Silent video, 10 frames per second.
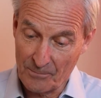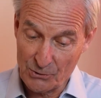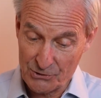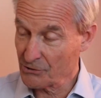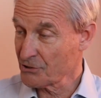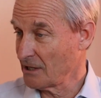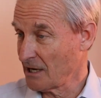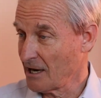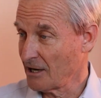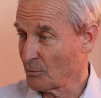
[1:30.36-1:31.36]
you still should
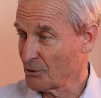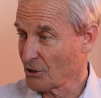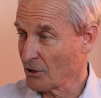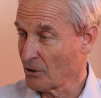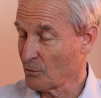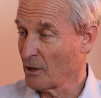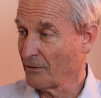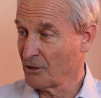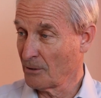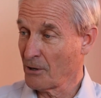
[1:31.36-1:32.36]
get a higher return
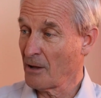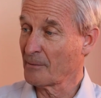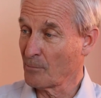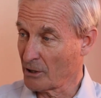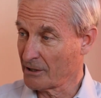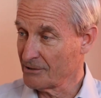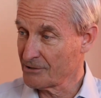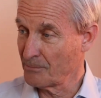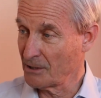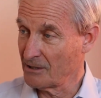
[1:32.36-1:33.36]
relative to the public
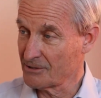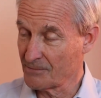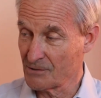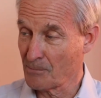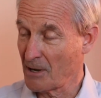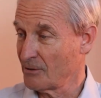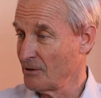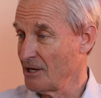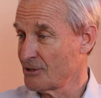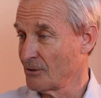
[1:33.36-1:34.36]
markets because just by their
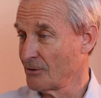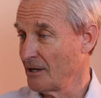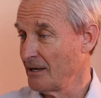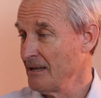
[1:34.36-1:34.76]
nature,